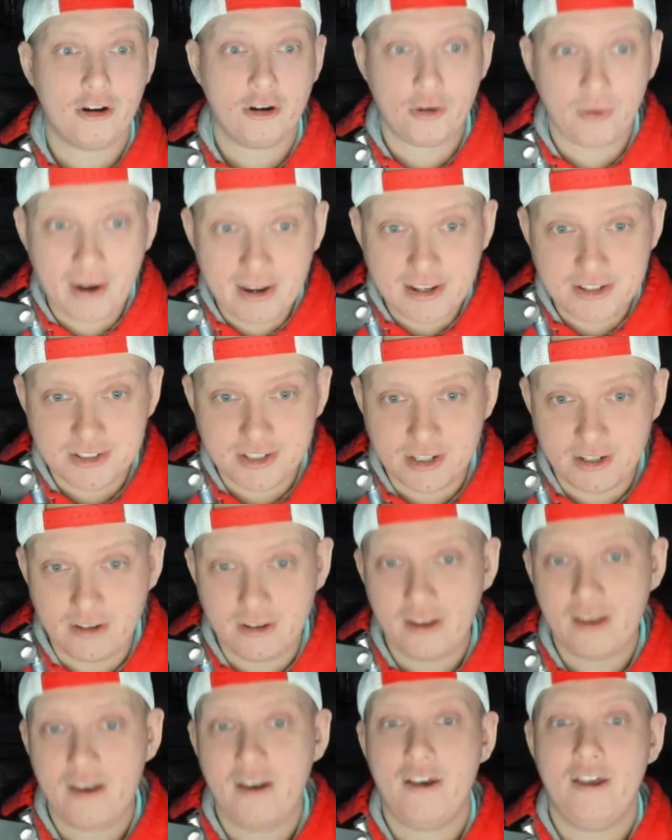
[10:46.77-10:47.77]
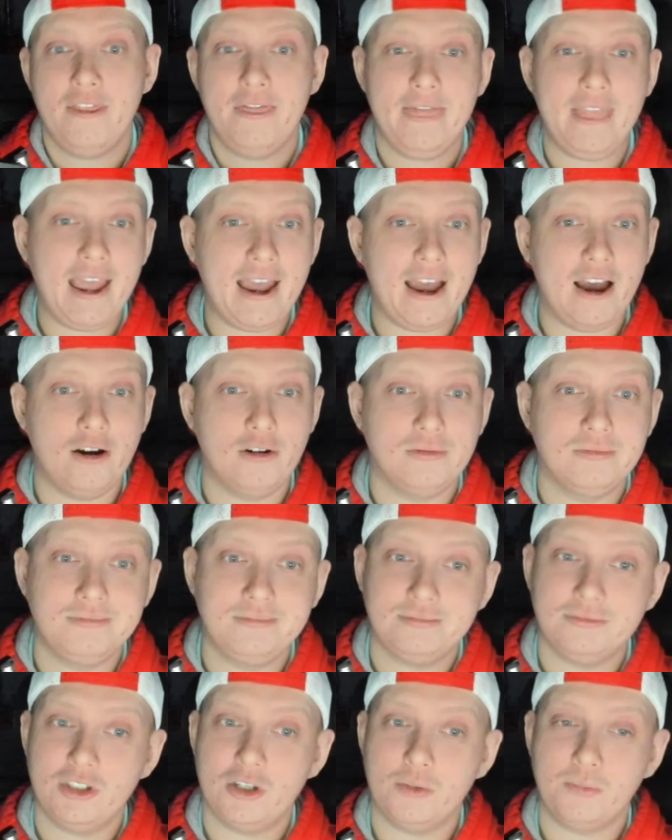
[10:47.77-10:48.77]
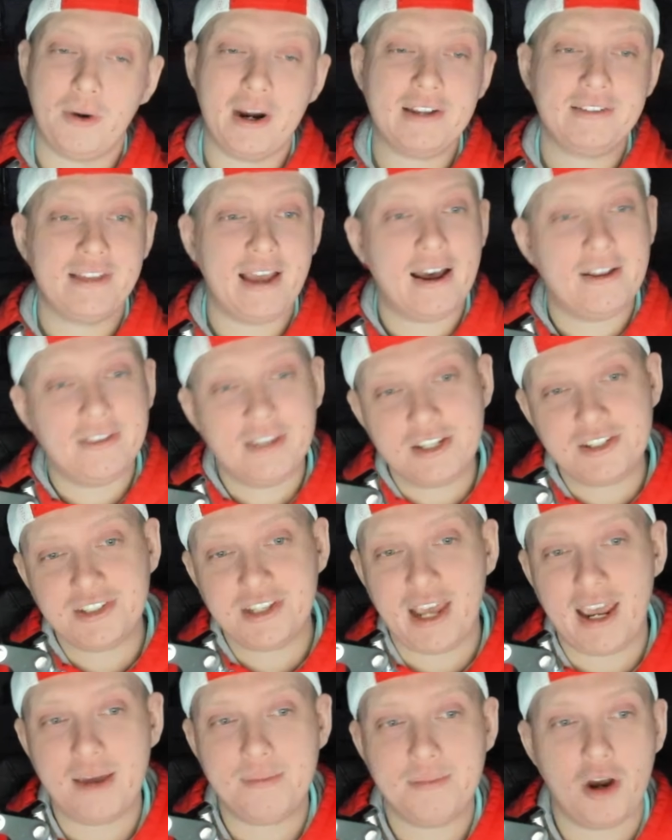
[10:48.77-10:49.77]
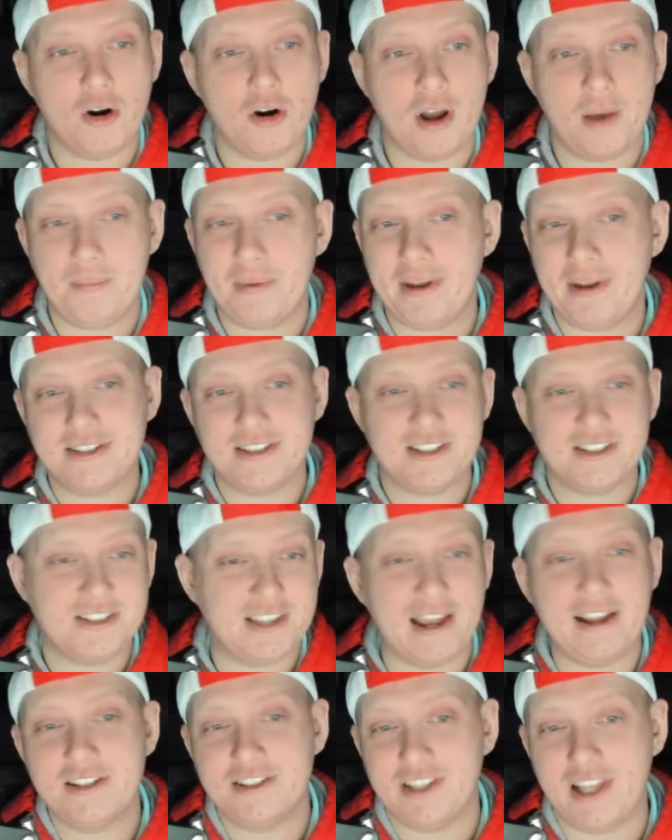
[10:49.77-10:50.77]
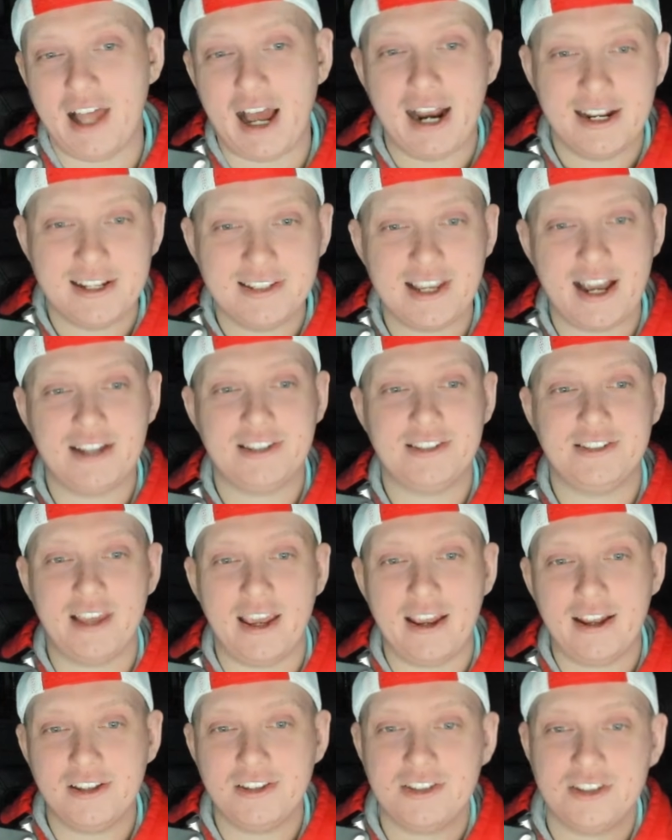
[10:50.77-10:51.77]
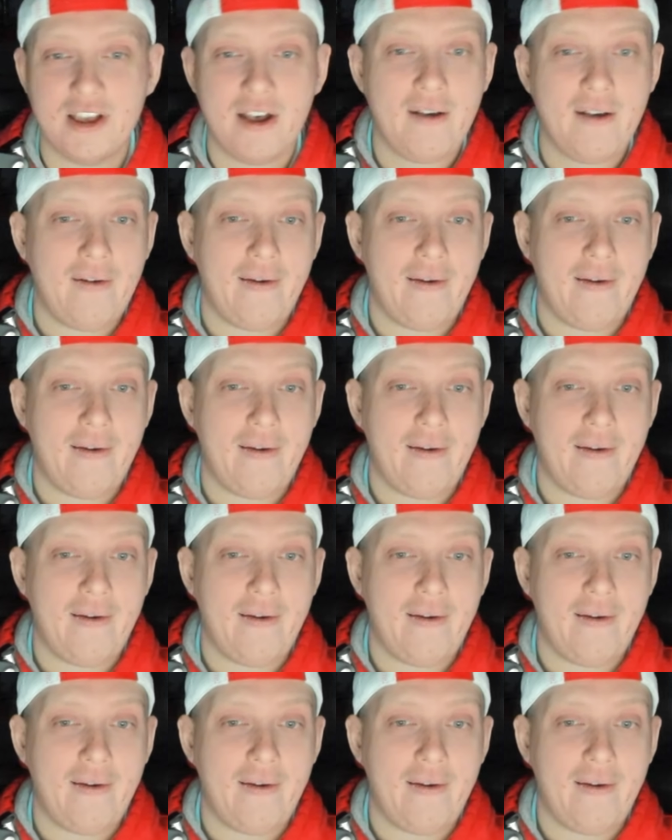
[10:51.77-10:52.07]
Crazy. Now, to break down this game going up against the Saints, Lions at Saints,